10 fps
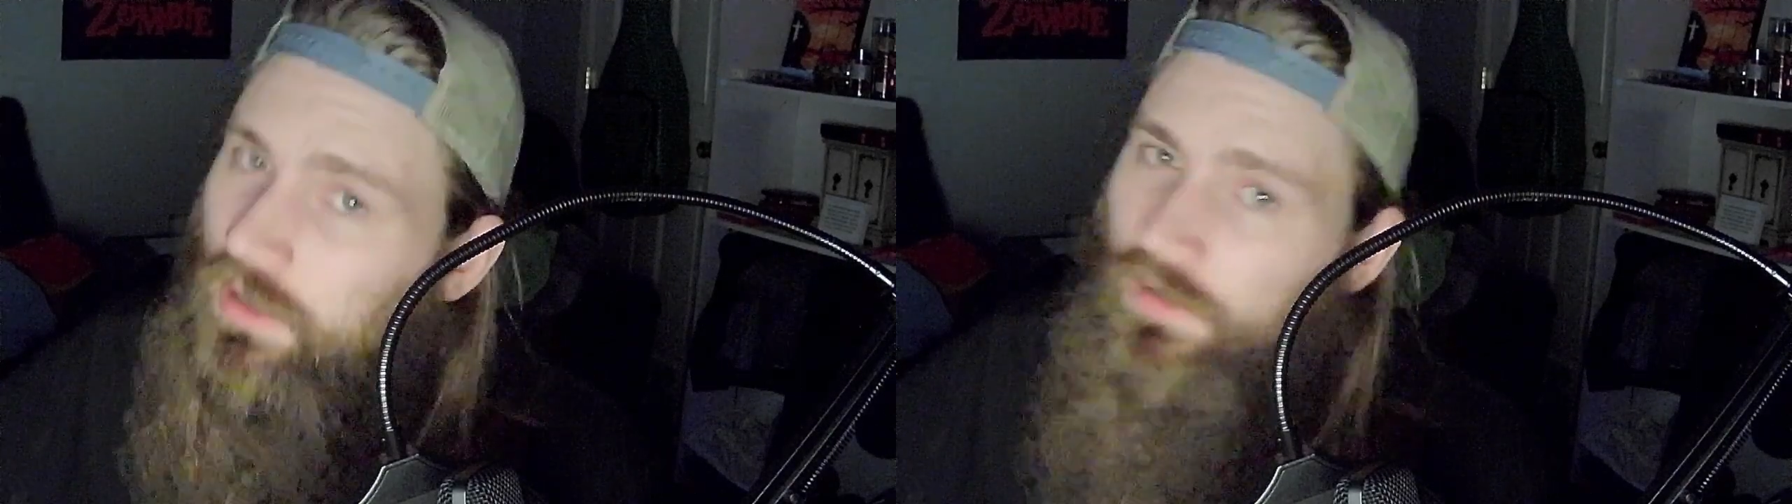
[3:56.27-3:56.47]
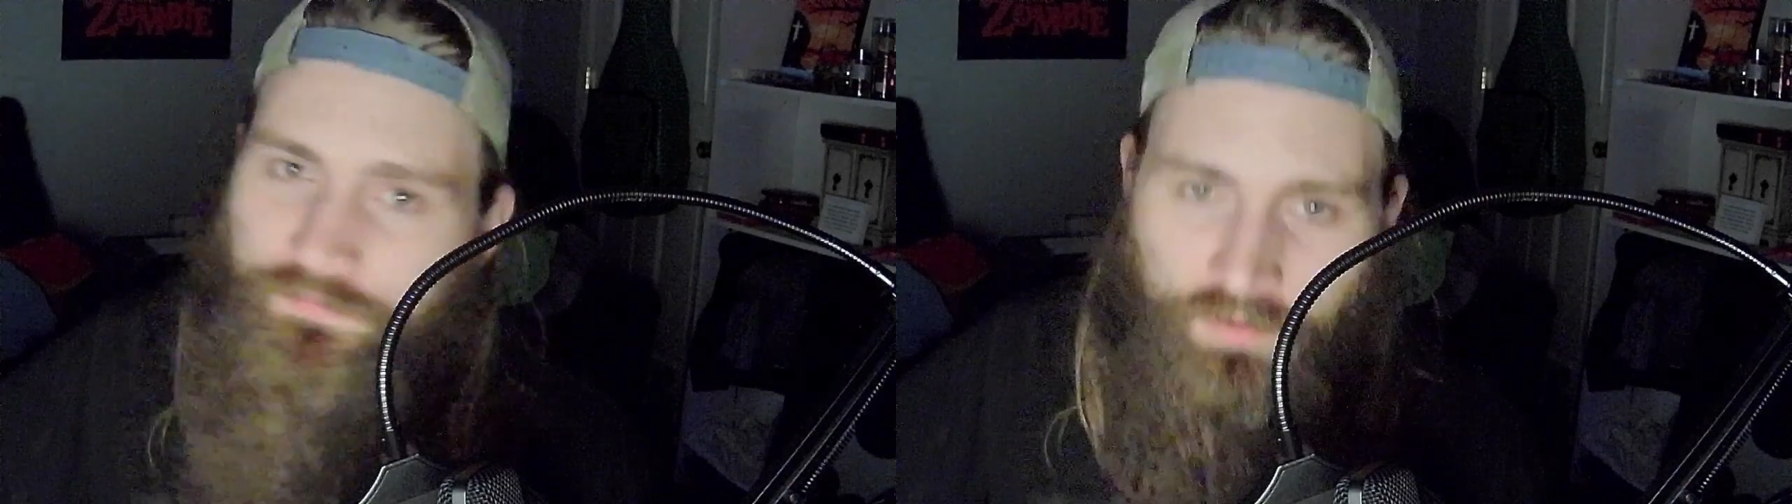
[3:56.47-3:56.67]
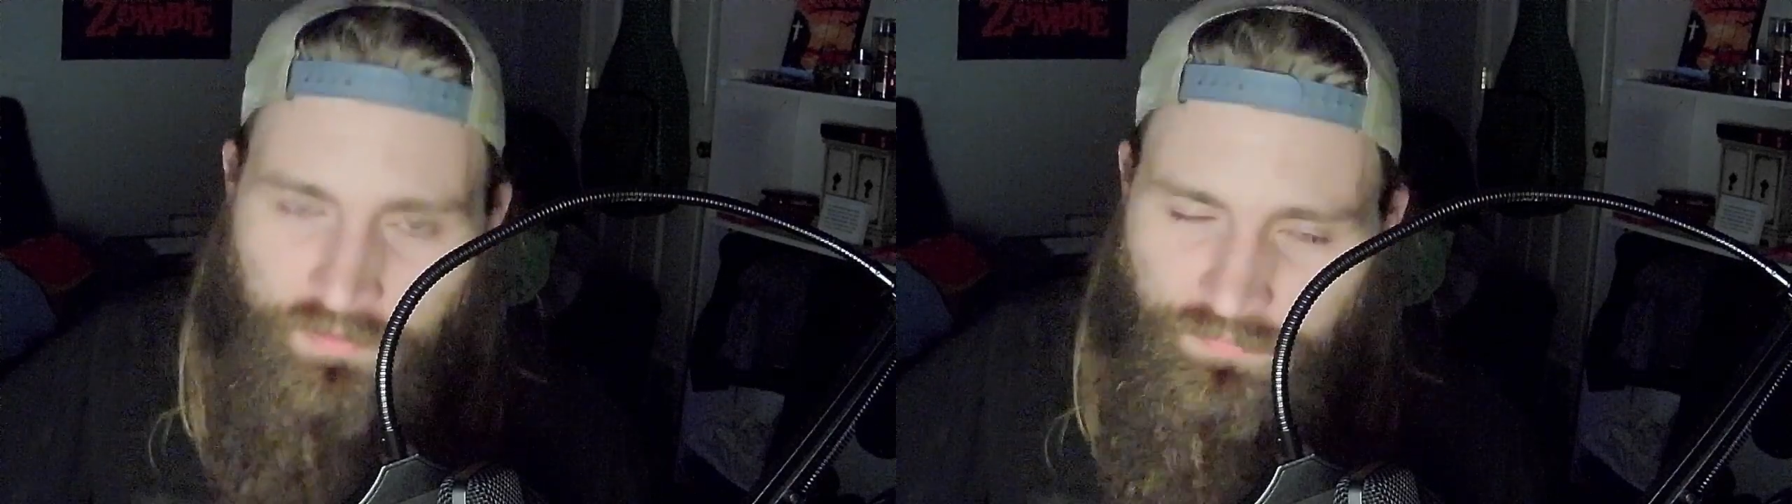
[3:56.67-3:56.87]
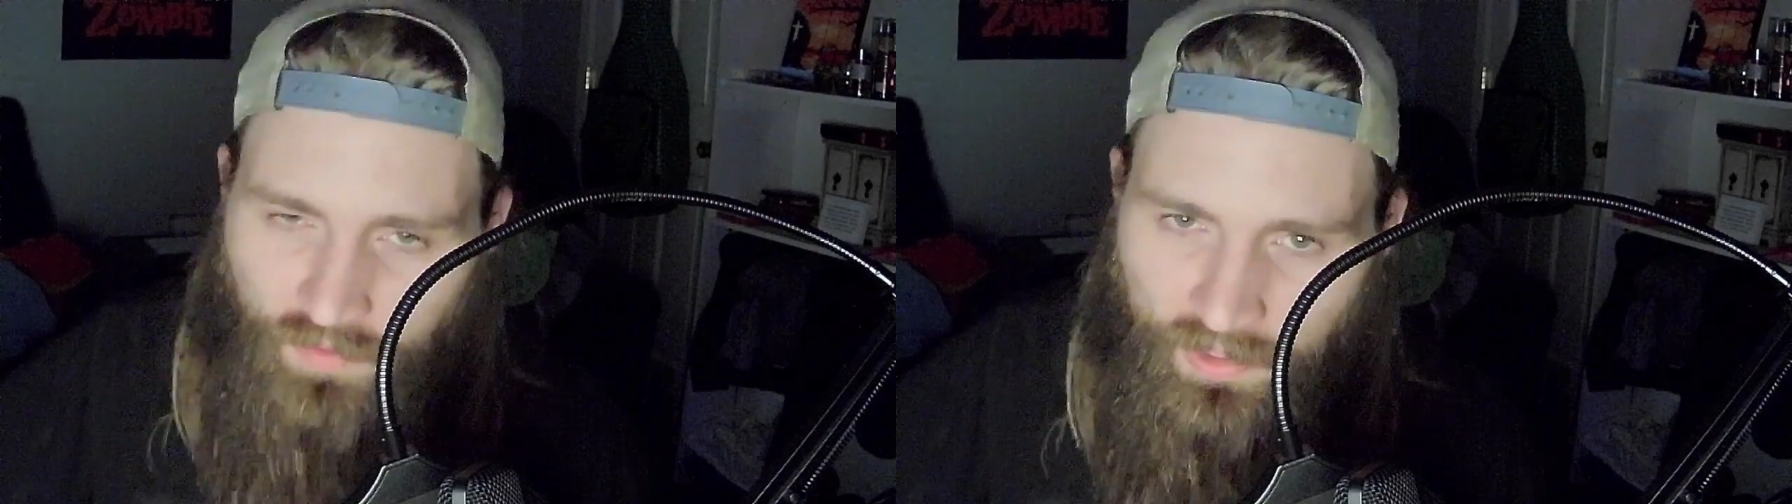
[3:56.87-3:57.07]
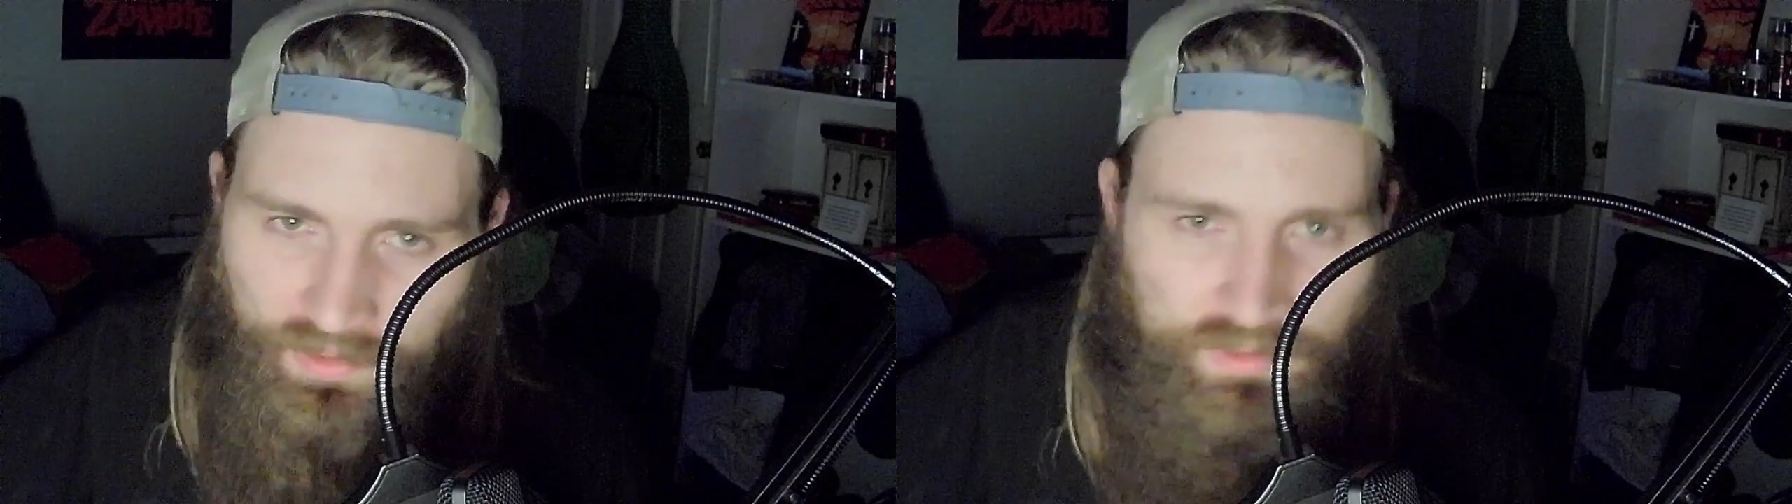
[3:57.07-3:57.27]
Fun
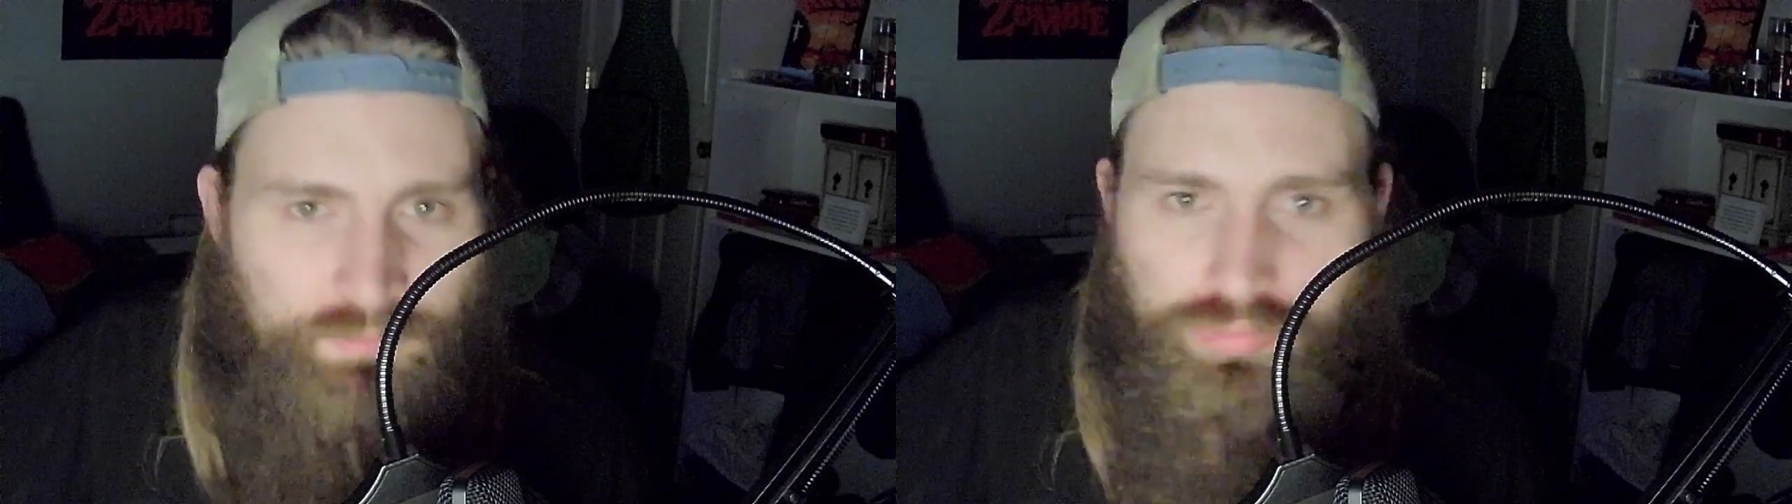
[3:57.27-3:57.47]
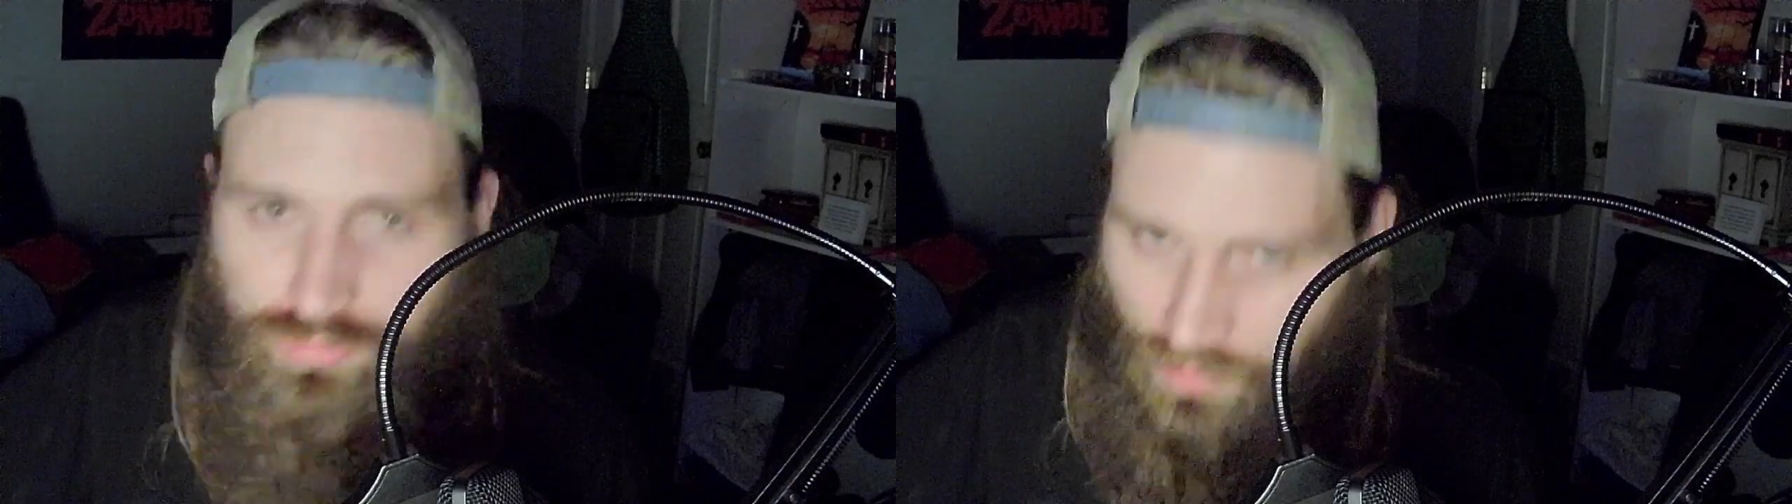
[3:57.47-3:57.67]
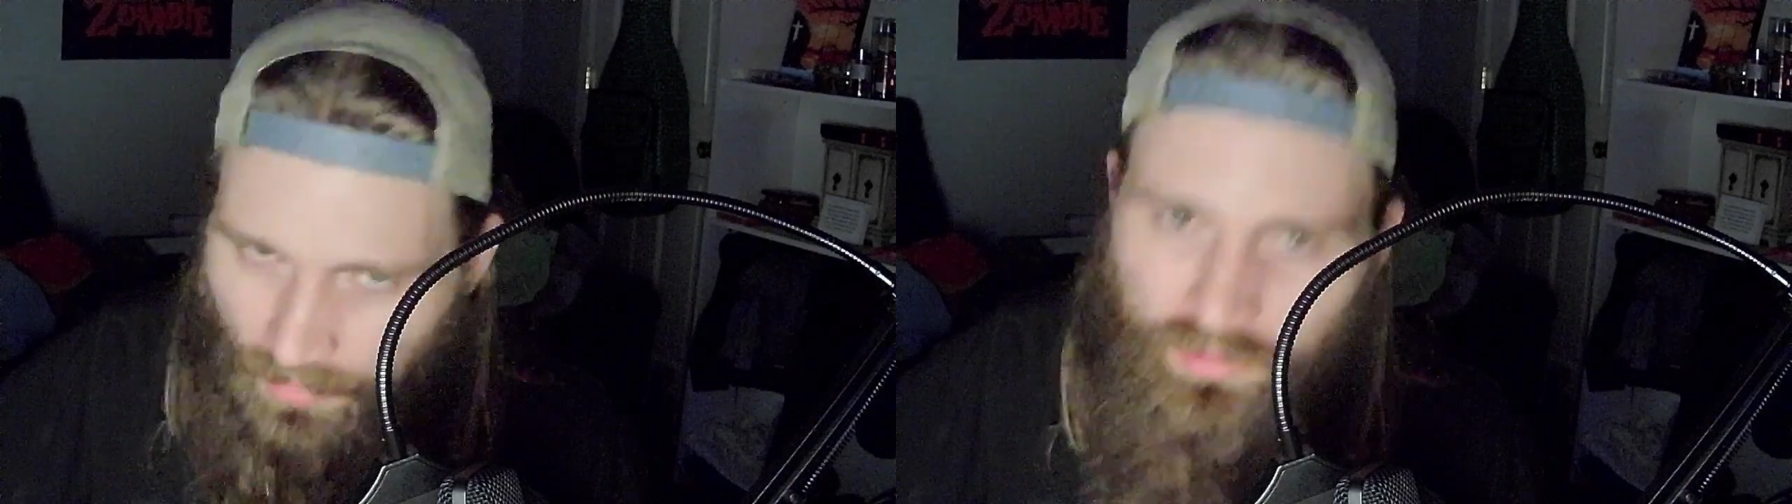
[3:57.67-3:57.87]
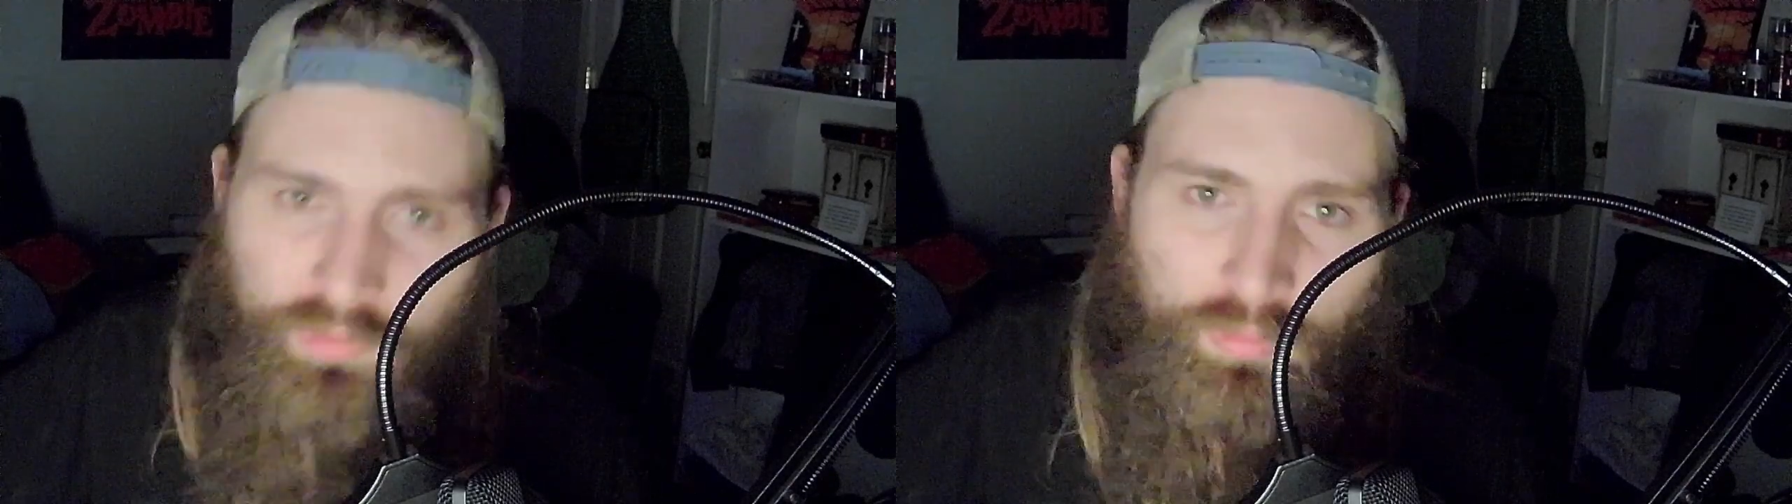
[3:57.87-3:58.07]
fight, probably